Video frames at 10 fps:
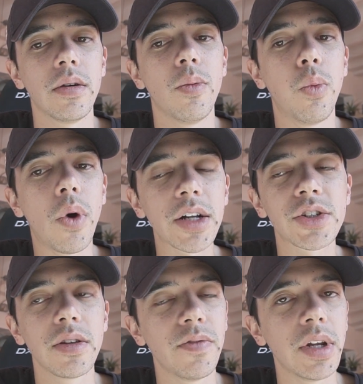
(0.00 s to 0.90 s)

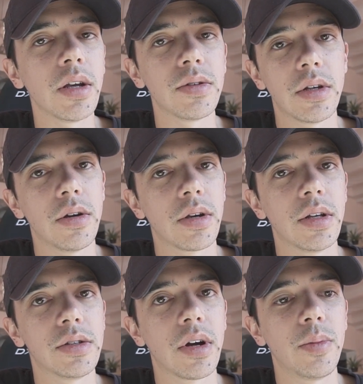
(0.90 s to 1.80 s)
watch the videos that your
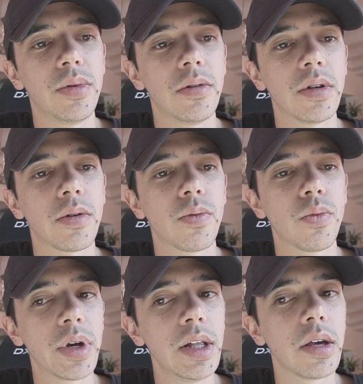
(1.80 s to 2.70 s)
kids are uploading.
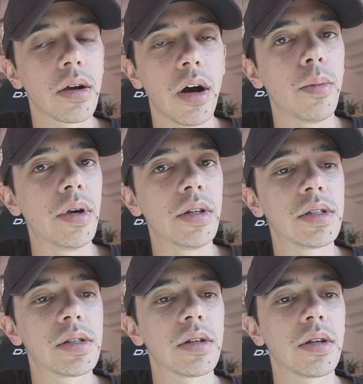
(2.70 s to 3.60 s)
Read the
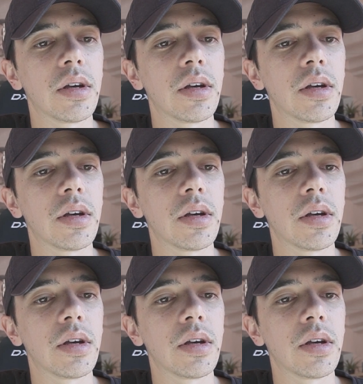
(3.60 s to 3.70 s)
comments.